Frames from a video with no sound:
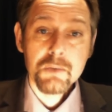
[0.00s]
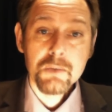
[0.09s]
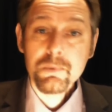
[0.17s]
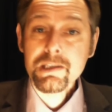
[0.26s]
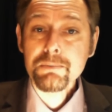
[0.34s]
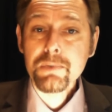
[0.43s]

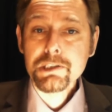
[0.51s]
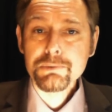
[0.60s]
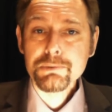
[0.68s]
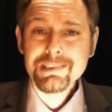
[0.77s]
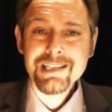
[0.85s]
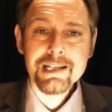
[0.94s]
within which
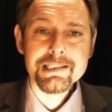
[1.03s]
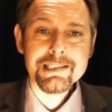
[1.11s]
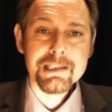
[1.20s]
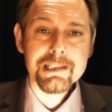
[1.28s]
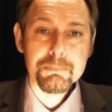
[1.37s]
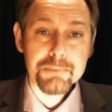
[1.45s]
resides
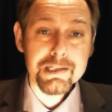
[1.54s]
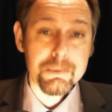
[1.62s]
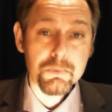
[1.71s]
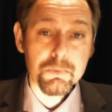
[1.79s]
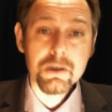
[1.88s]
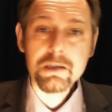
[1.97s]
the
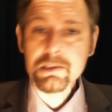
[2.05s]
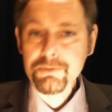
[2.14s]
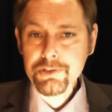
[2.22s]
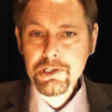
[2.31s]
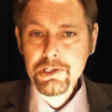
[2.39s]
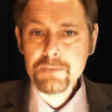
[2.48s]
complete works of
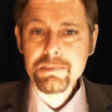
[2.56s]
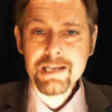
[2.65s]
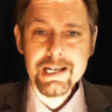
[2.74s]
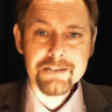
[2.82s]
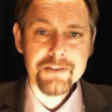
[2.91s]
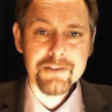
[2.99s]
human
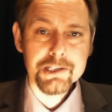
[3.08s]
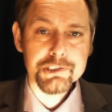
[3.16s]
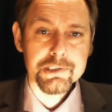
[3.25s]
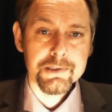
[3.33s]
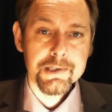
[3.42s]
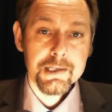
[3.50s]

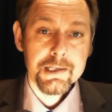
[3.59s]
innovation,